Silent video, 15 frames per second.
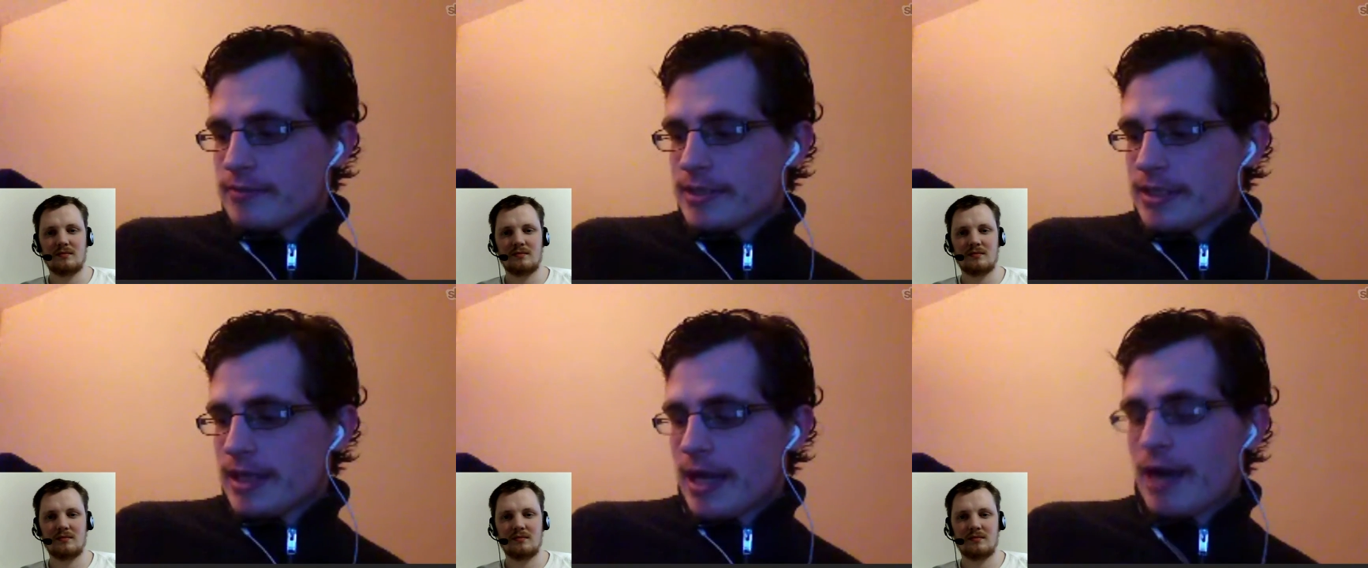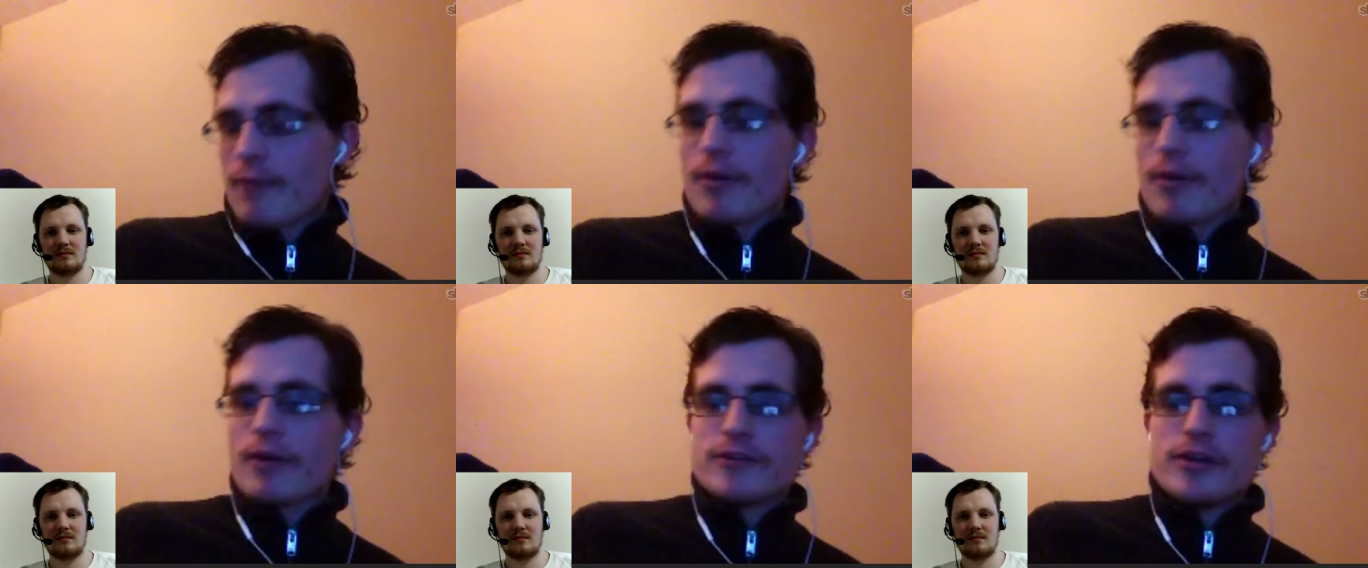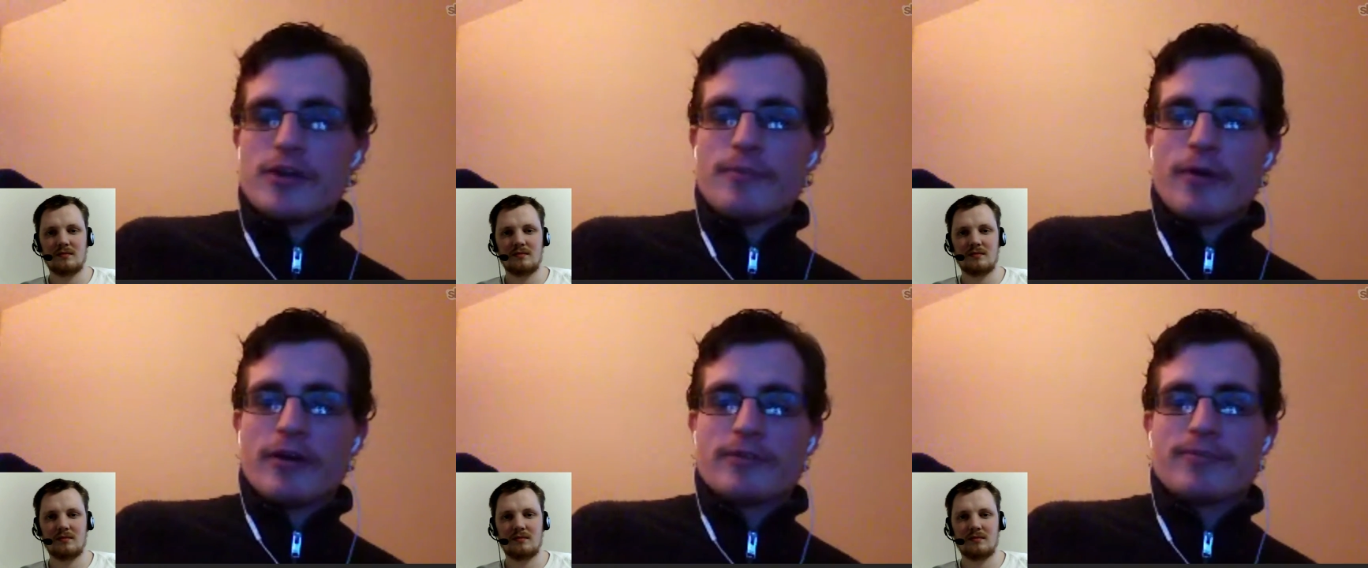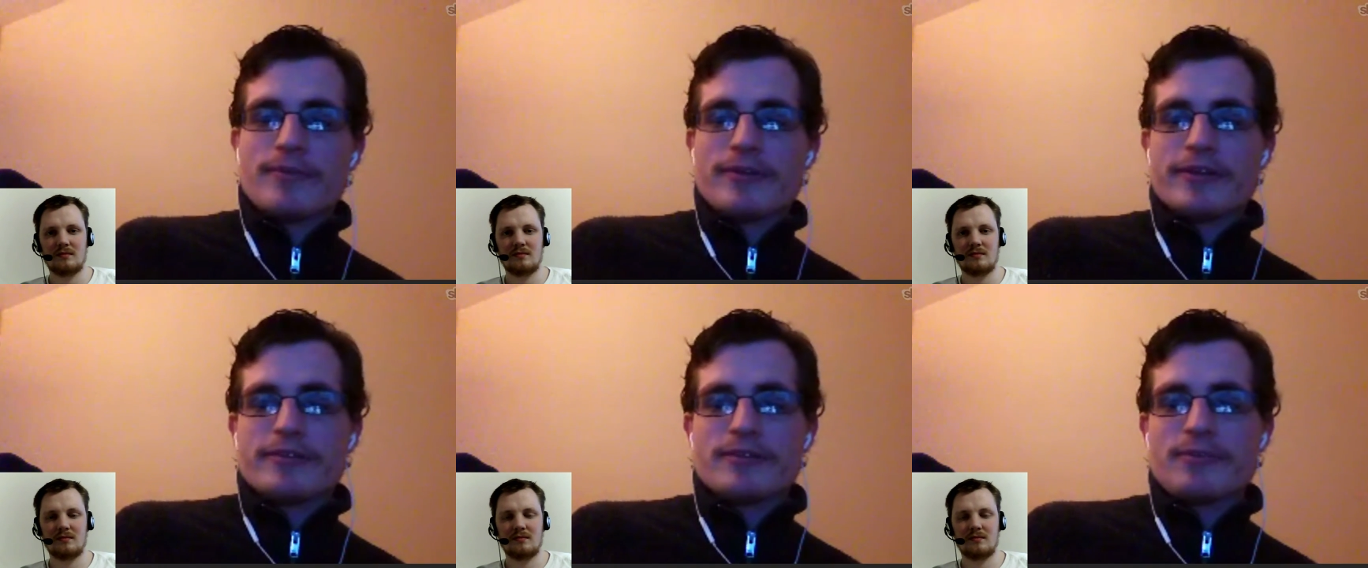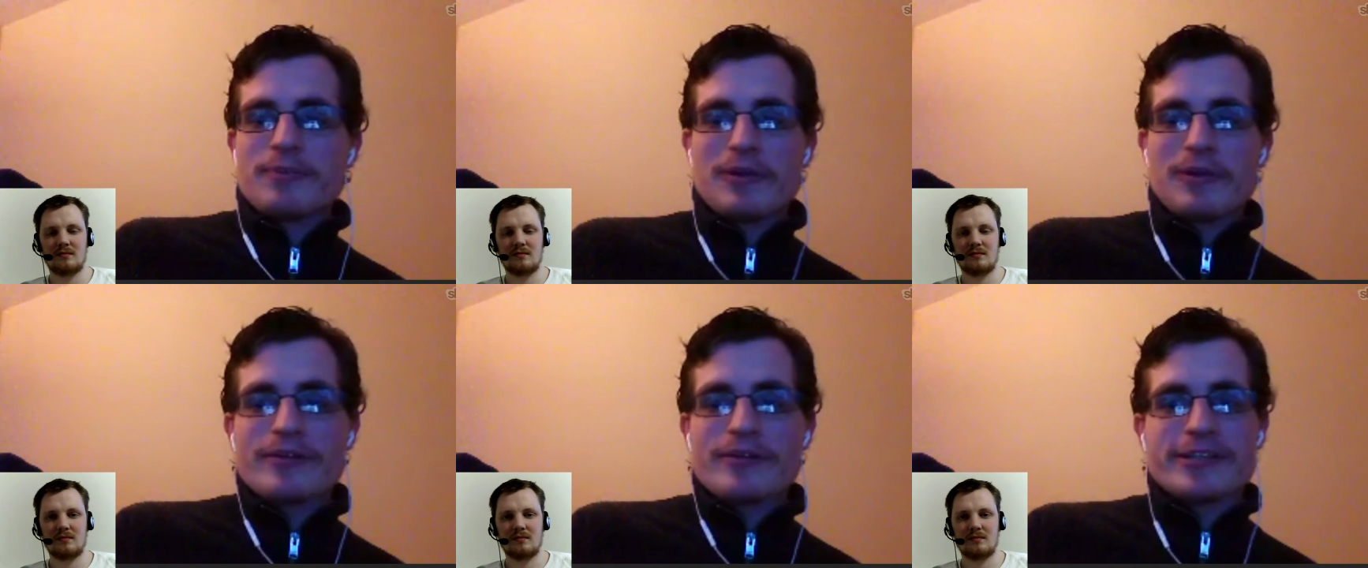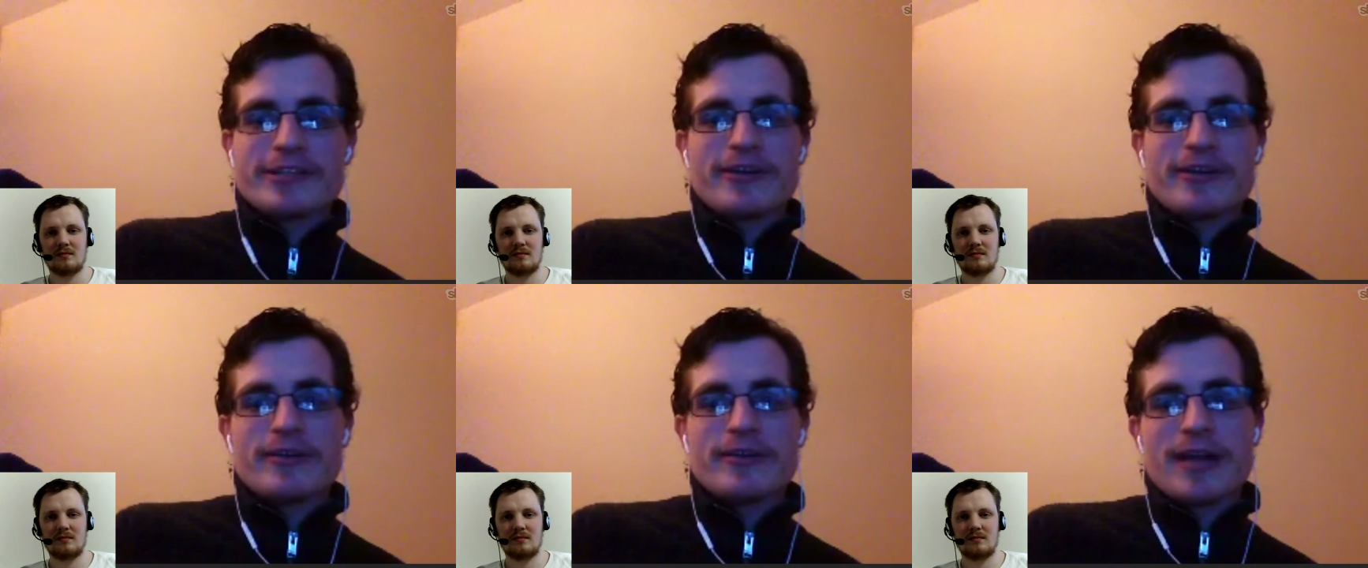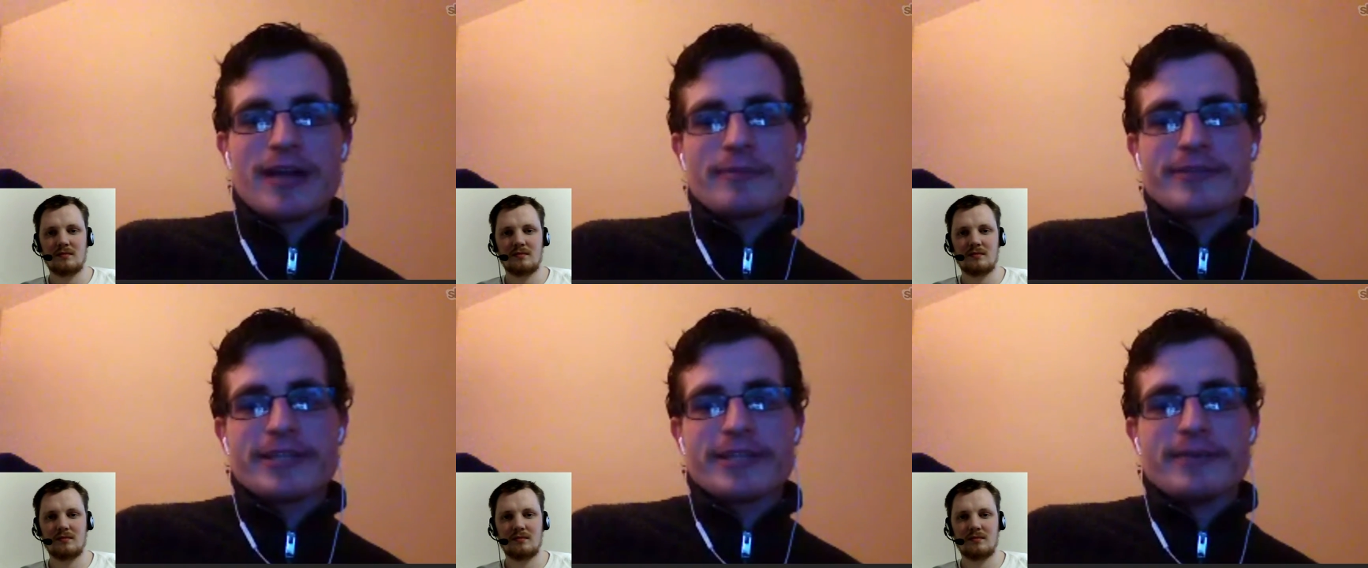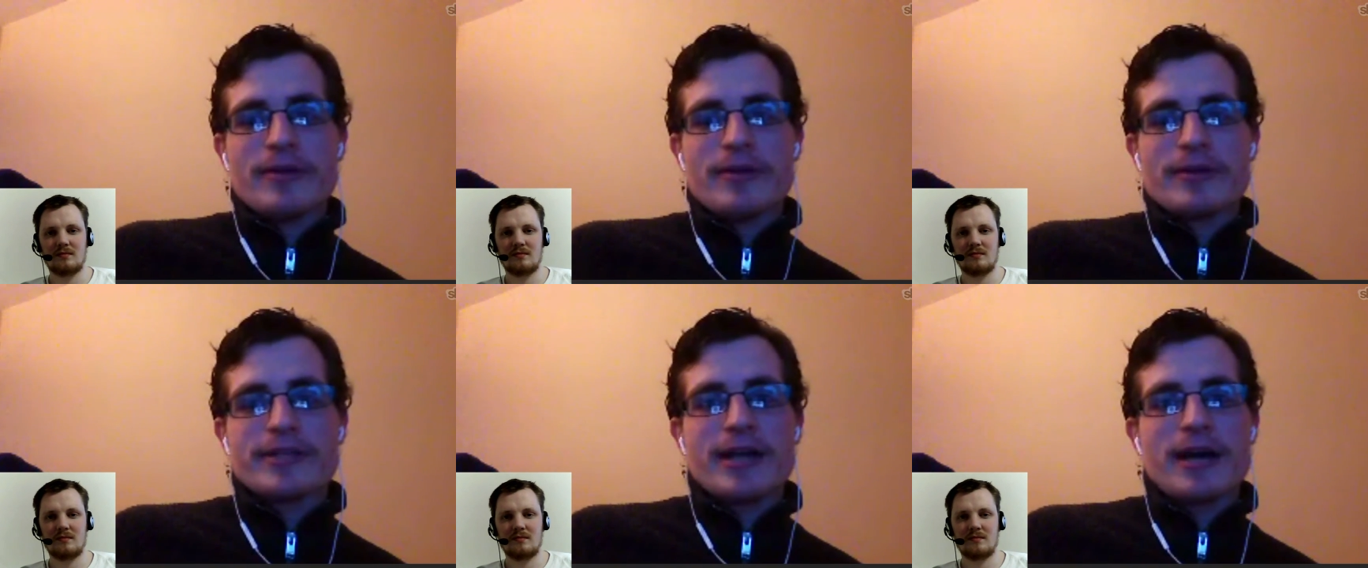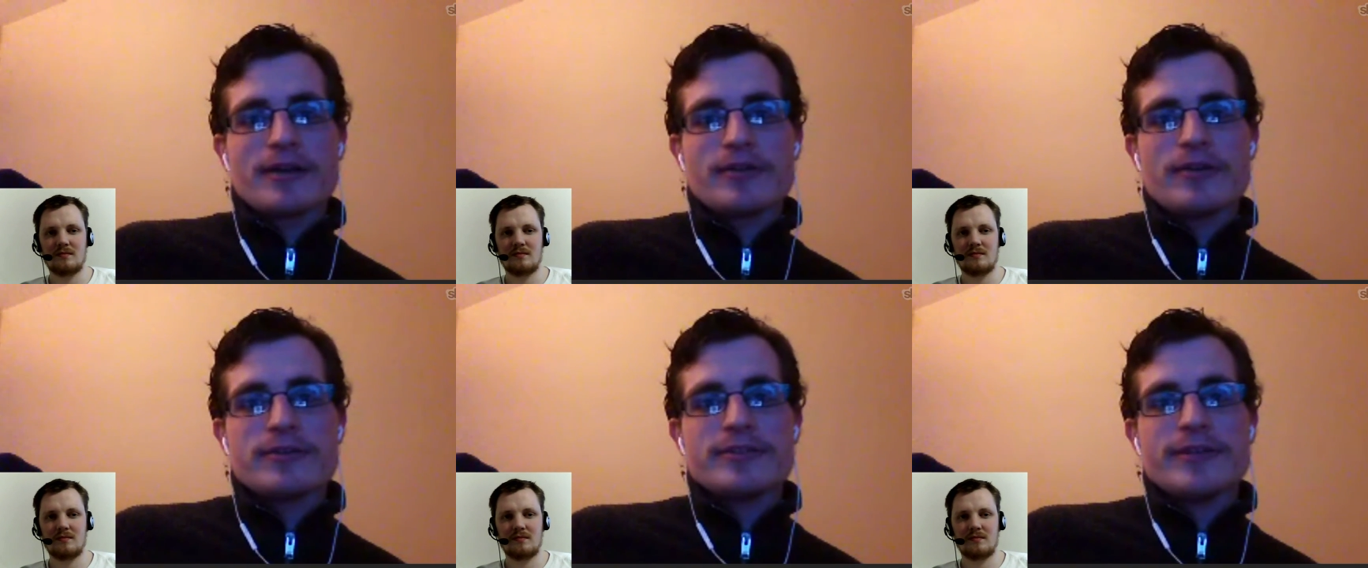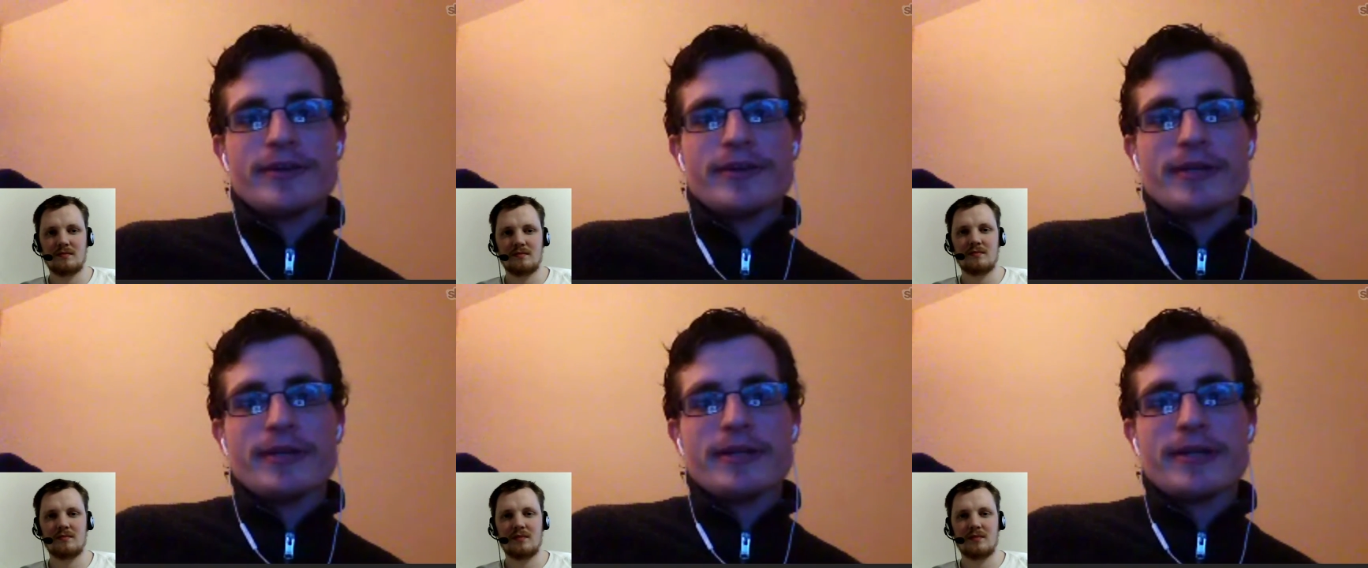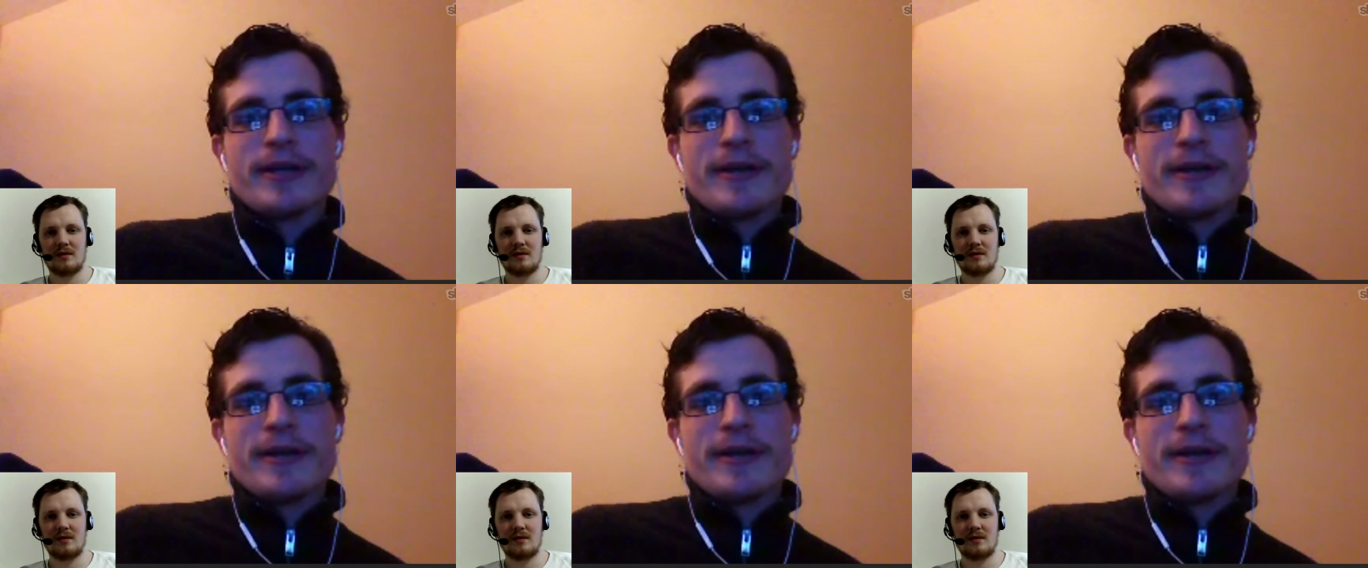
Speaker 1: to Arrow too much, but the, the plots are so damn similar, it's hard not to, and